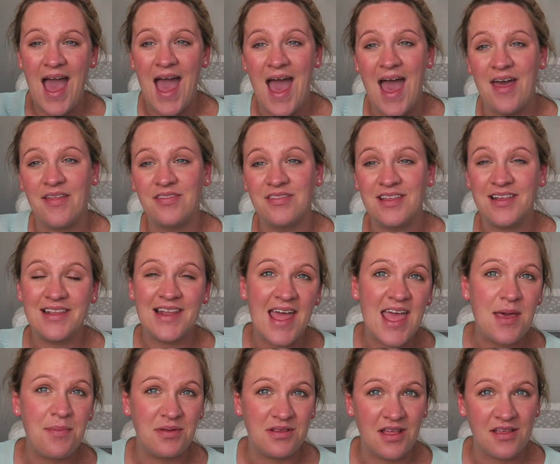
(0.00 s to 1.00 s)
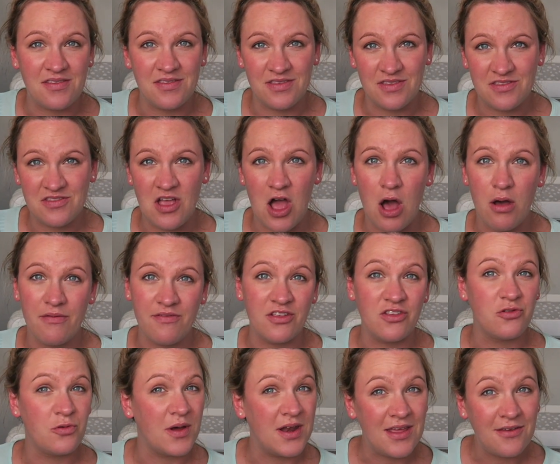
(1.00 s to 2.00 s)
and labour doesn't start
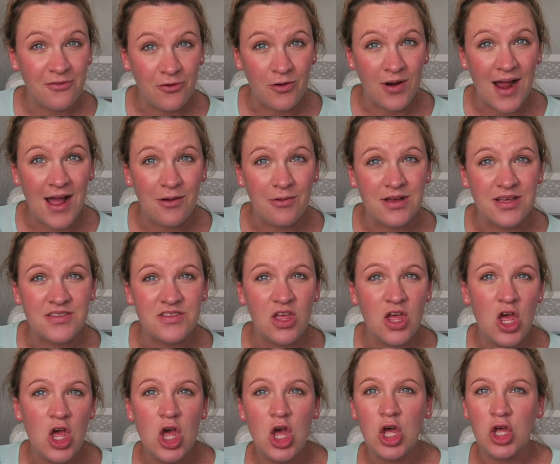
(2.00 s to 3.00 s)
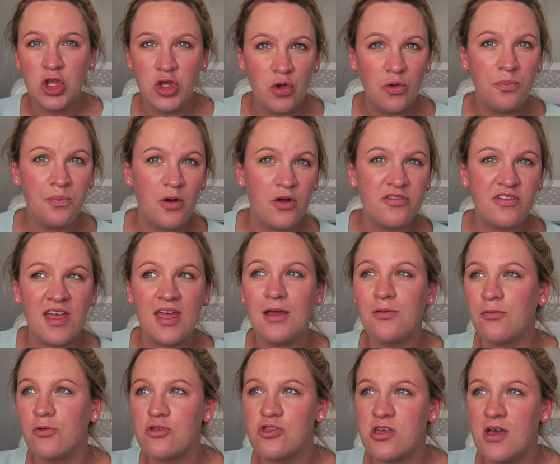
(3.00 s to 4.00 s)
within 24 hours, your
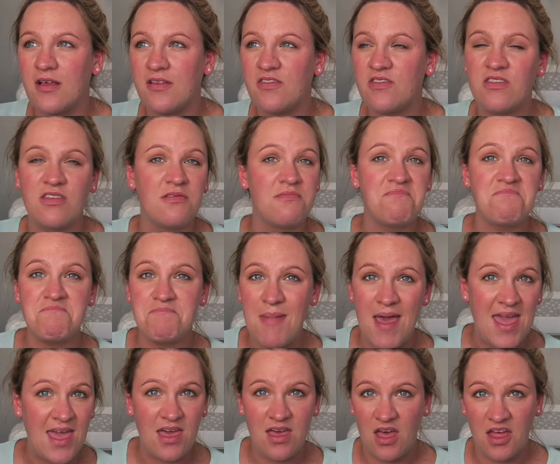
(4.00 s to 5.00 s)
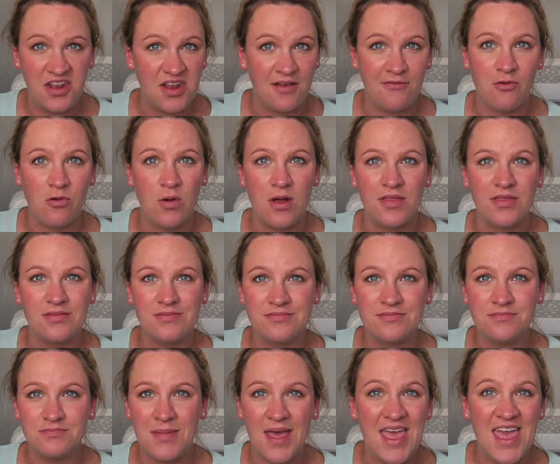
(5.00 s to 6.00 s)
body will just make another one,
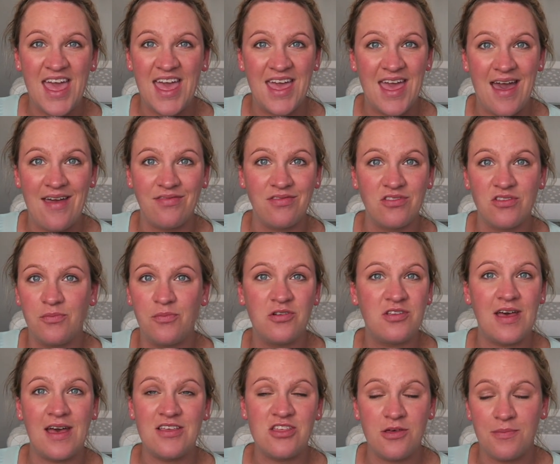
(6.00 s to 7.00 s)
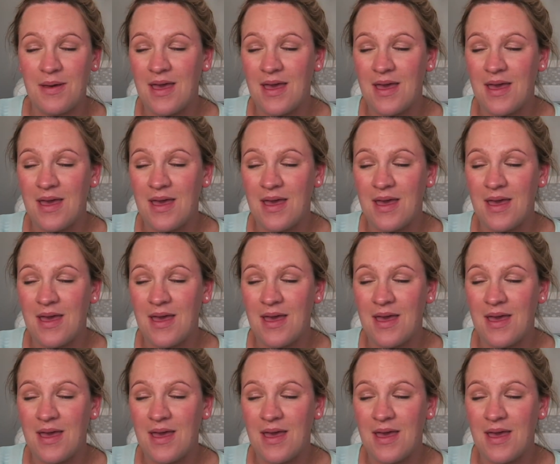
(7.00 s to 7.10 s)
make it again to protect